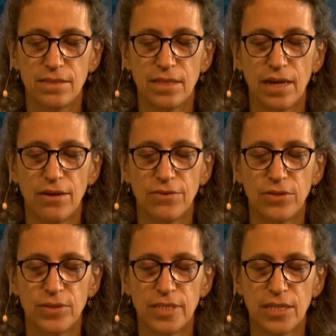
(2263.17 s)
Just allow
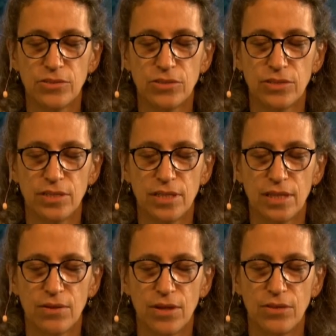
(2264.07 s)
your attention
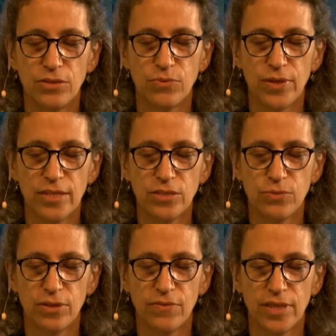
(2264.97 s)
to
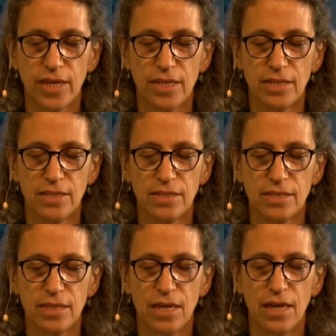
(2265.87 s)
rest wherever that
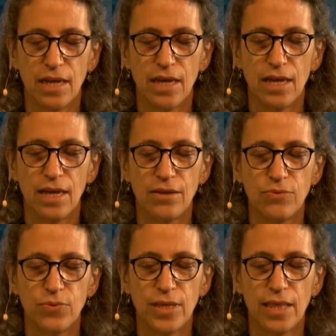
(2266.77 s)
is
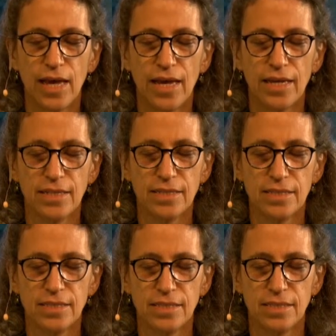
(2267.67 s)
and
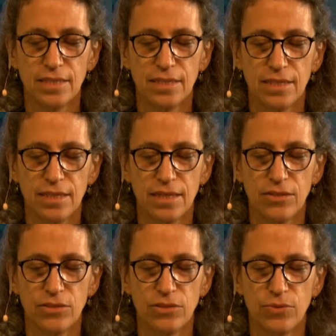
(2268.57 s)
relax
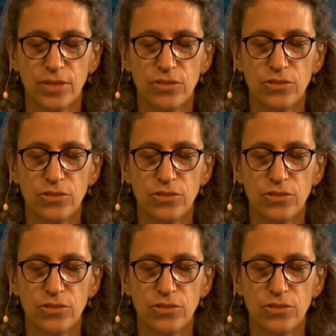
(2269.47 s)
into it.